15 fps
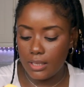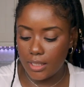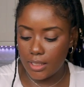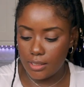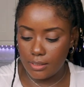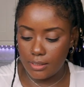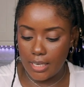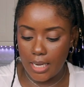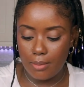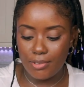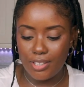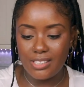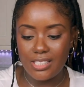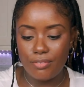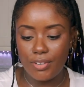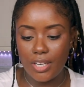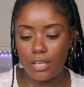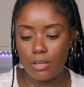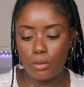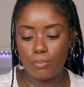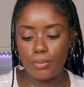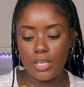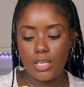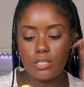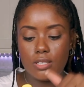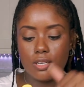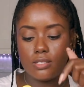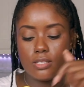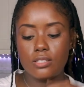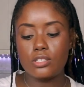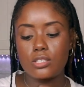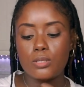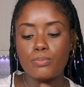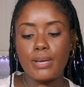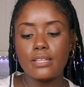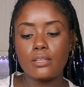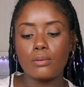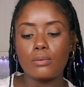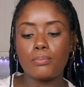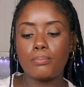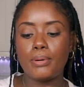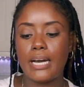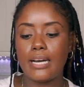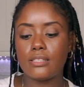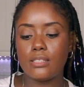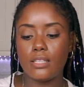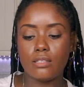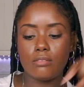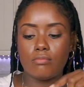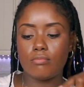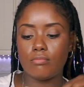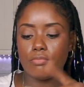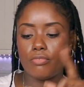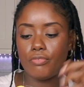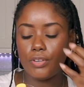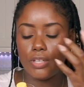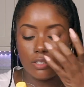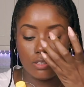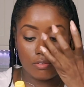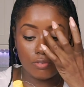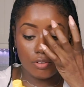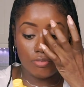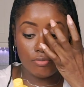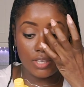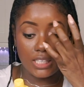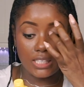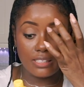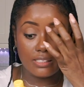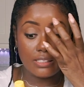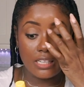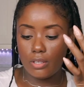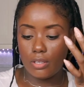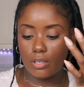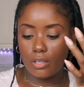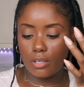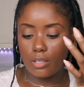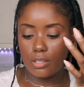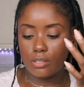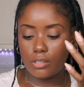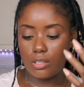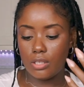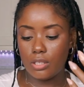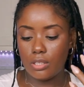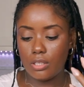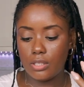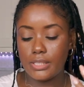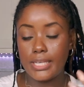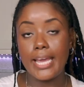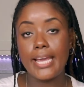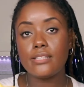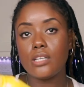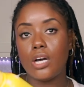this time because I figured it would be easier to just buy the packs and refill it. This is 8